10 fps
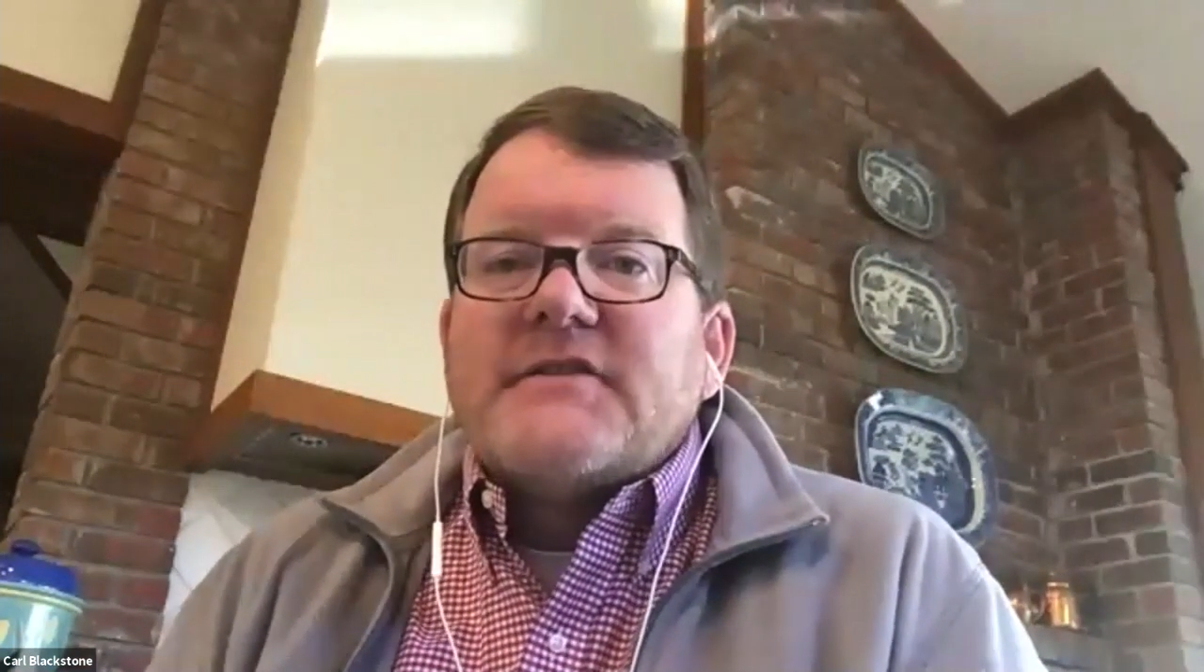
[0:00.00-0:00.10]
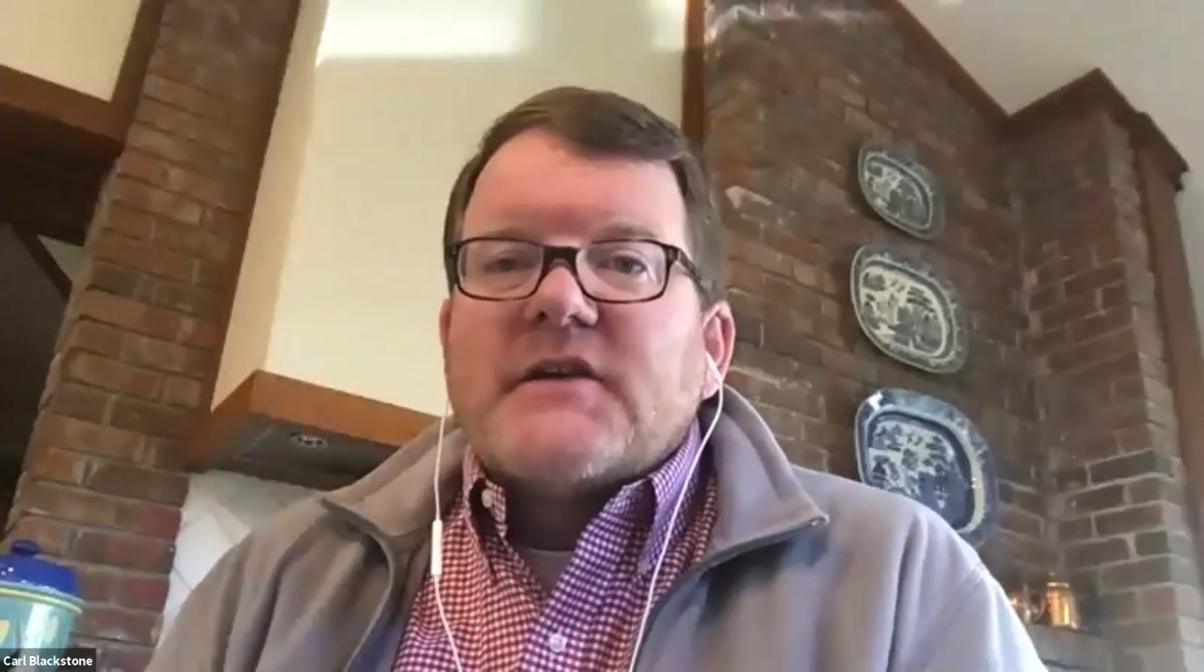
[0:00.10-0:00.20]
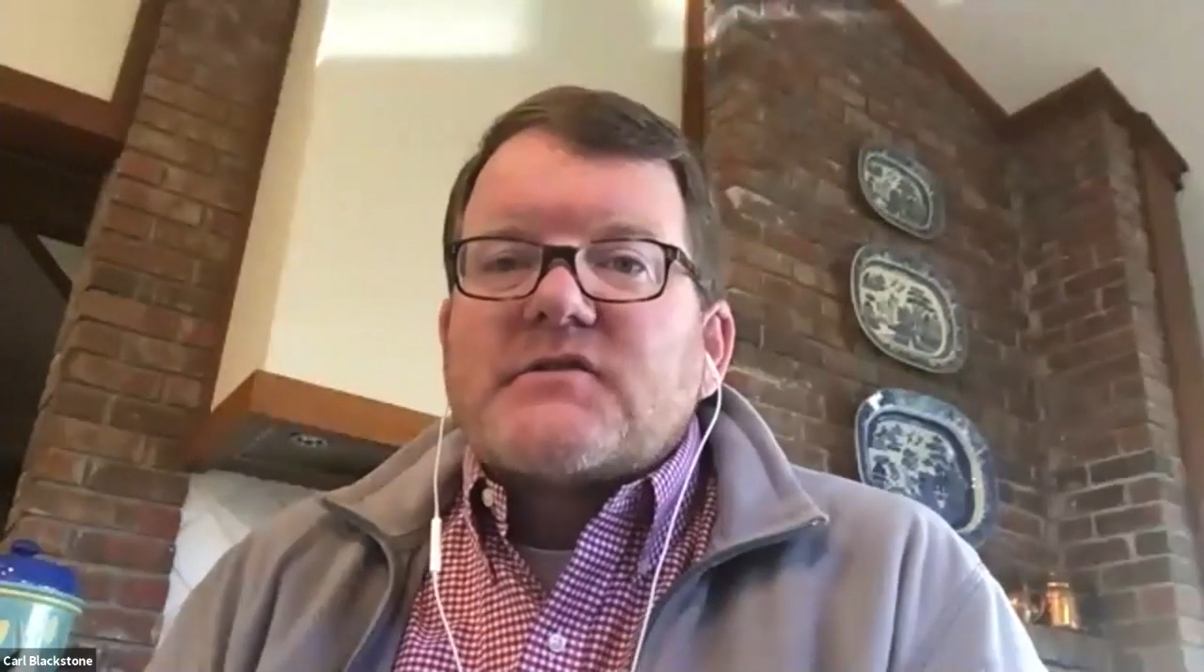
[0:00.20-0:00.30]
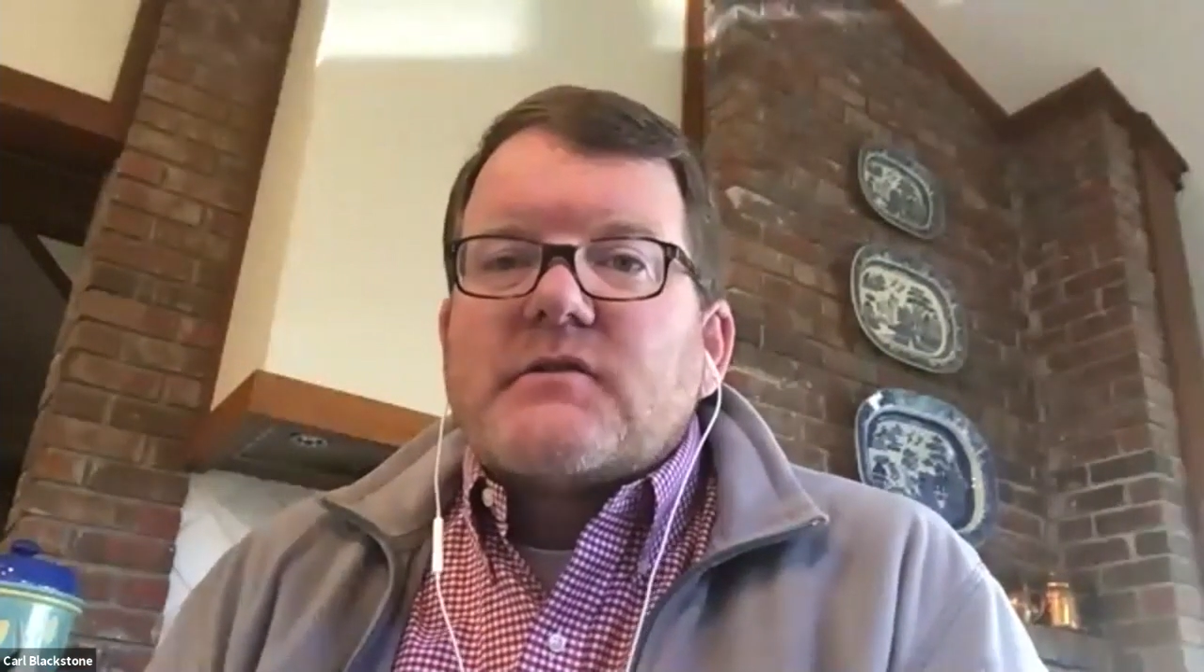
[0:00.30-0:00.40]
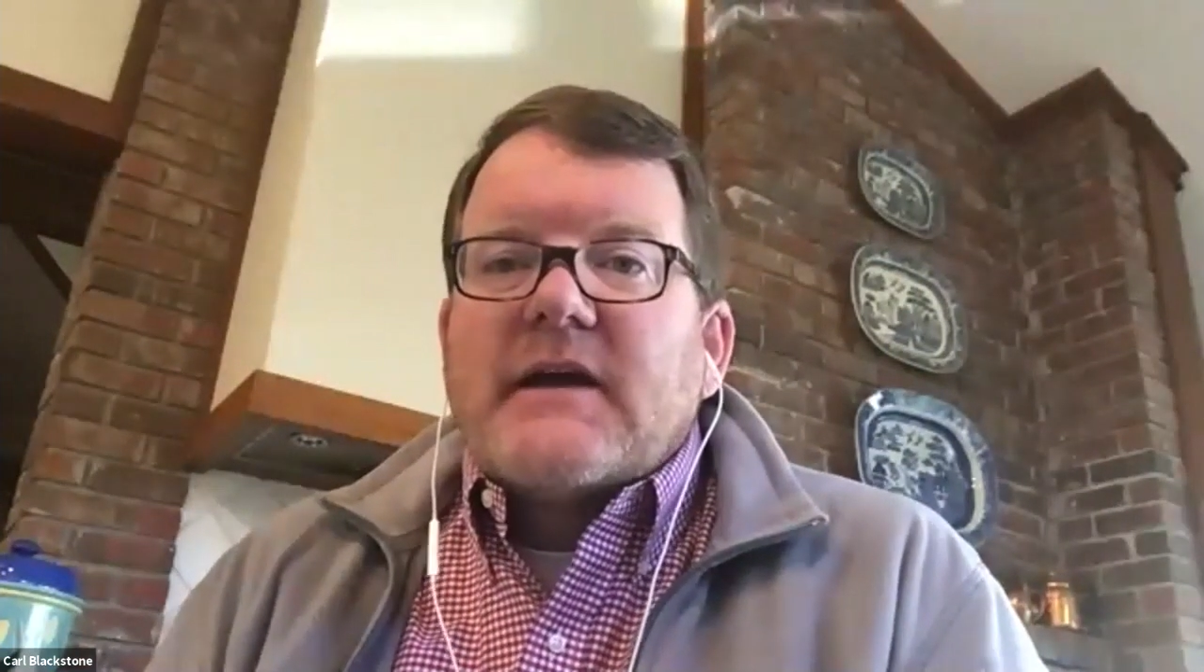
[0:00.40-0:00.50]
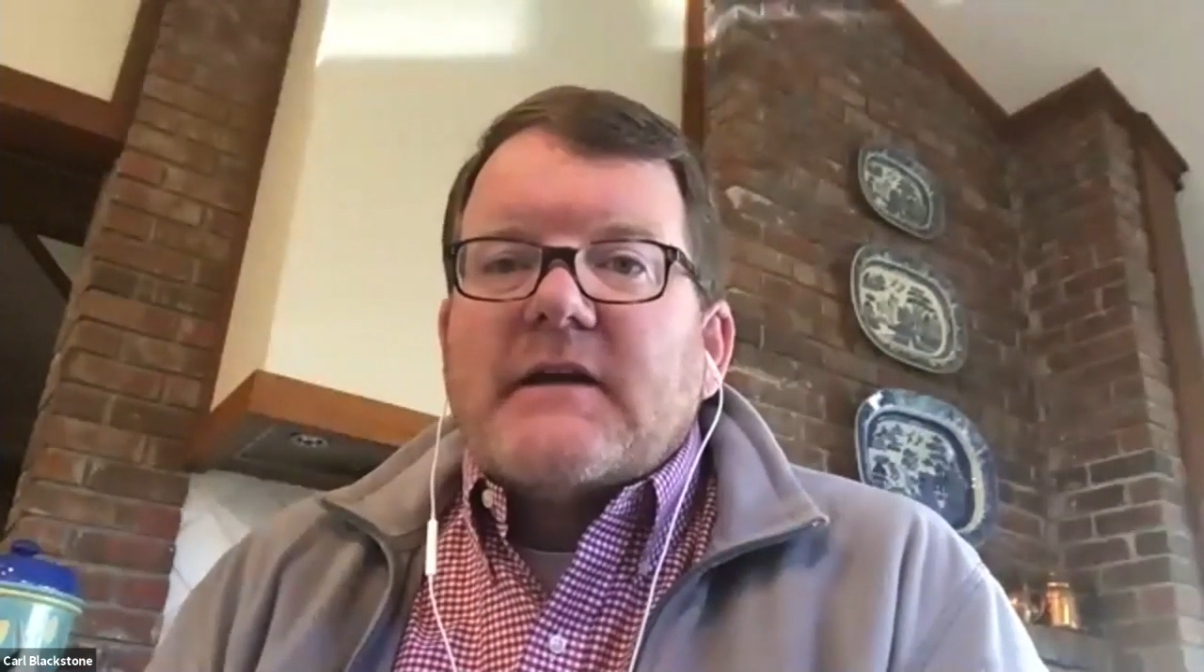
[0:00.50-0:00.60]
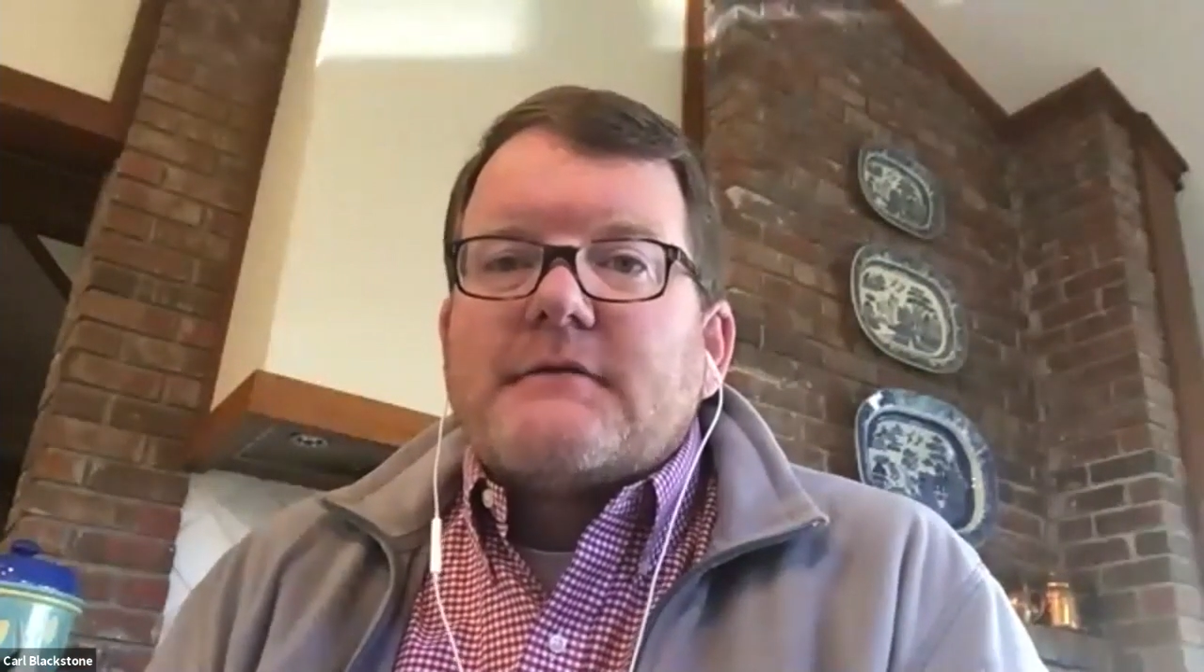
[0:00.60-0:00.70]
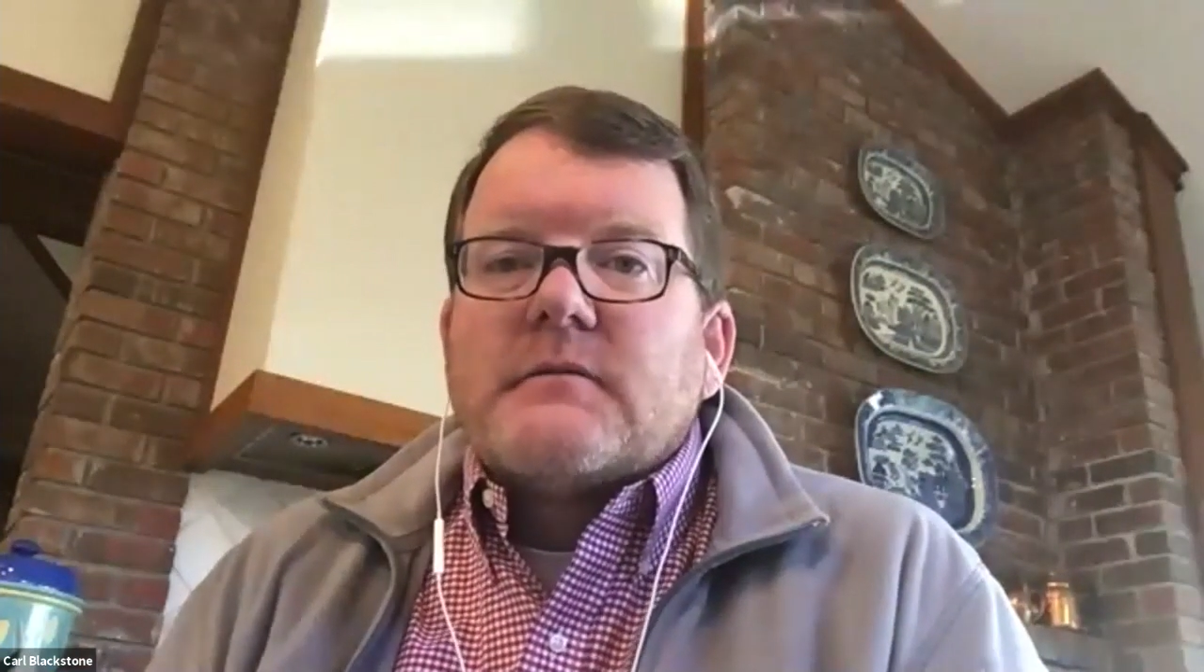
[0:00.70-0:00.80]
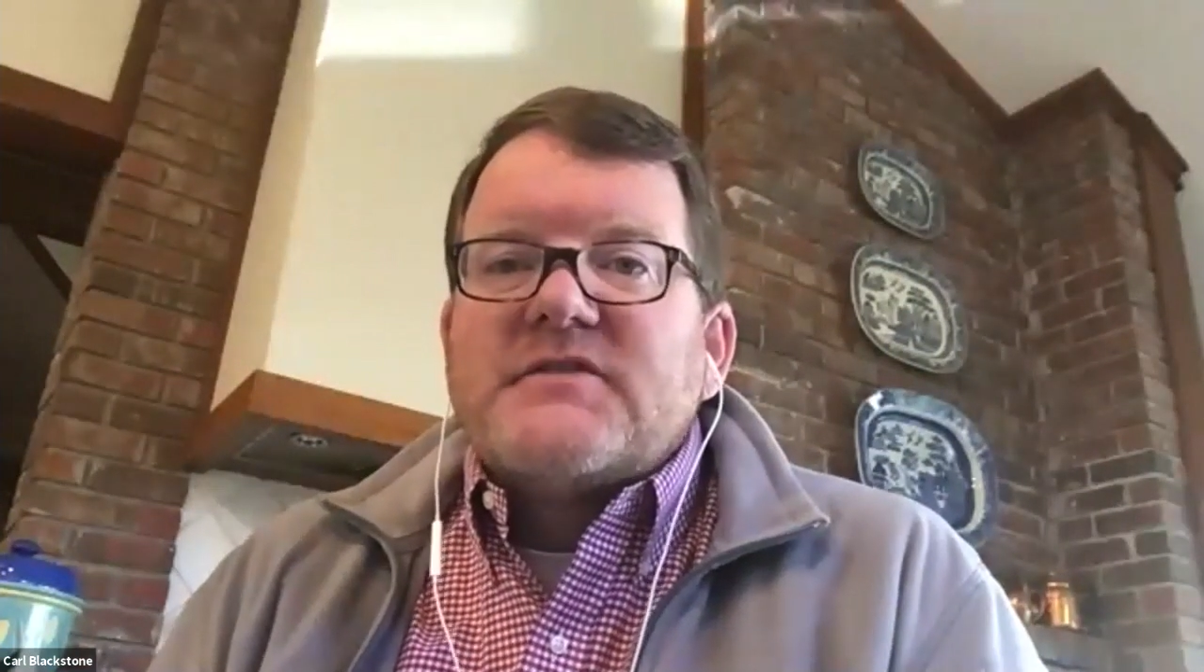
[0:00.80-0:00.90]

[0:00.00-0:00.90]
yesterday from